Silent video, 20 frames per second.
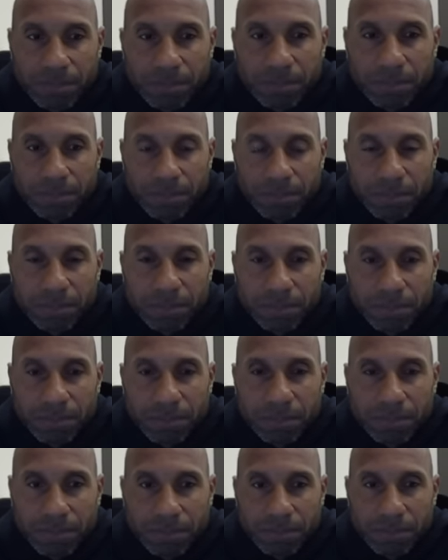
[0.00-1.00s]

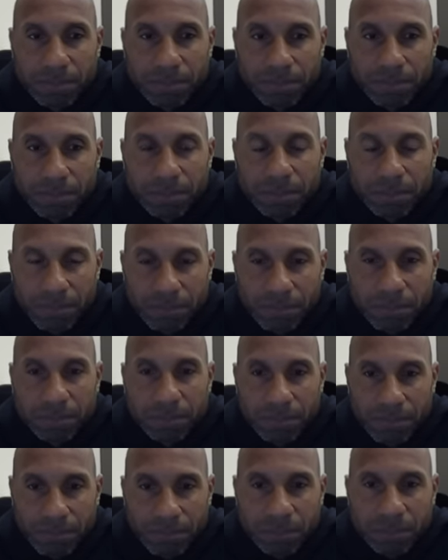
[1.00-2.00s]

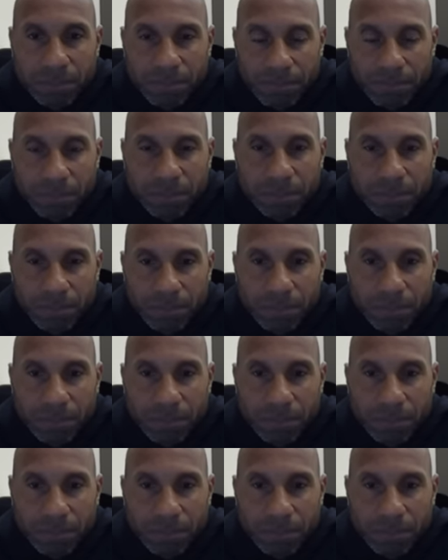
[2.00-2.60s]
(silent)